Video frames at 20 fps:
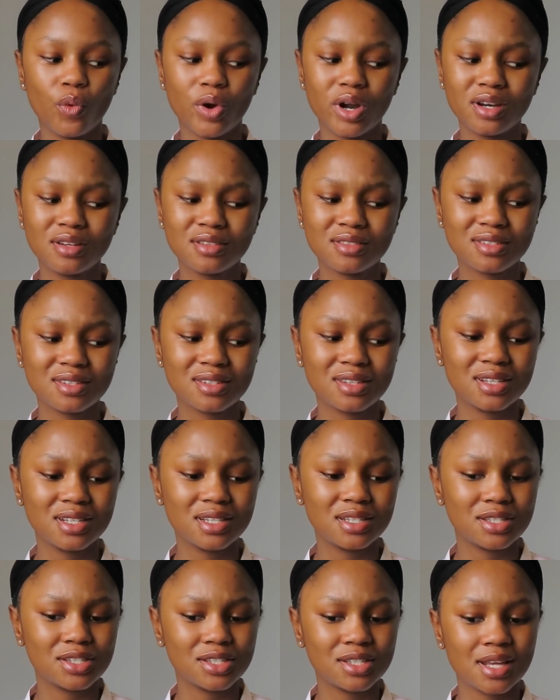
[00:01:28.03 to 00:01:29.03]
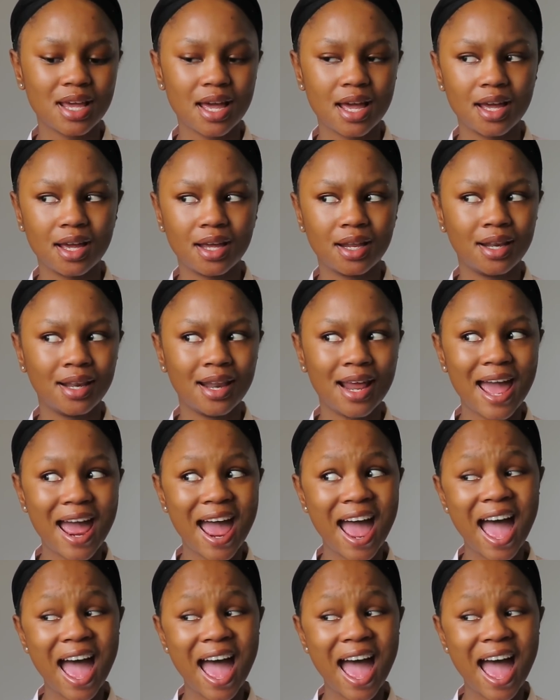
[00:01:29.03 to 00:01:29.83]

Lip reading: where's this hun